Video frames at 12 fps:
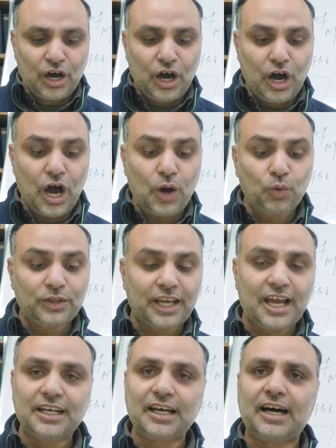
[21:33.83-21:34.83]
How
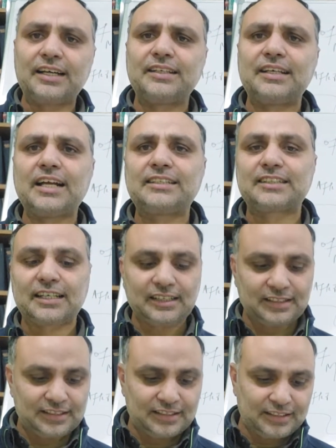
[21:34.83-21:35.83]
can
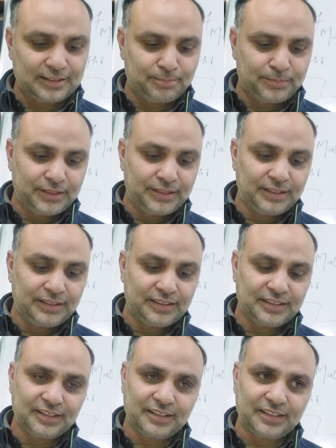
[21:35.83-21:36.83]
unnatural be
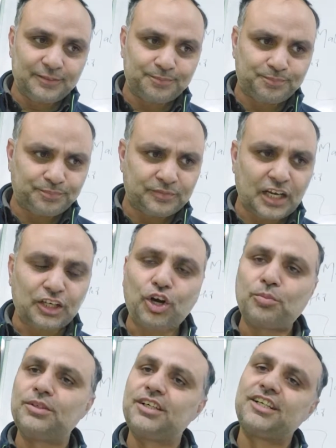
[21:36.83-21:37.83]

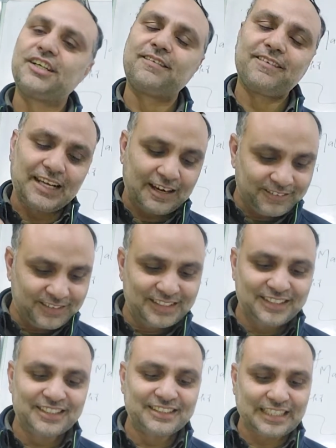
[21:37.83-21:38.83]
accommodated when
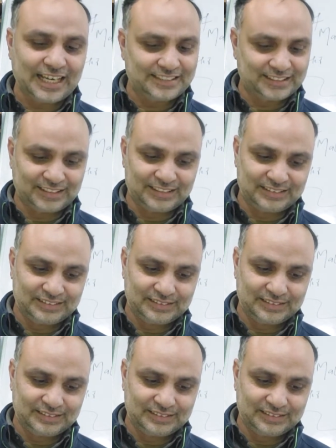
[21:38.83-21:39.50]
everything is natural?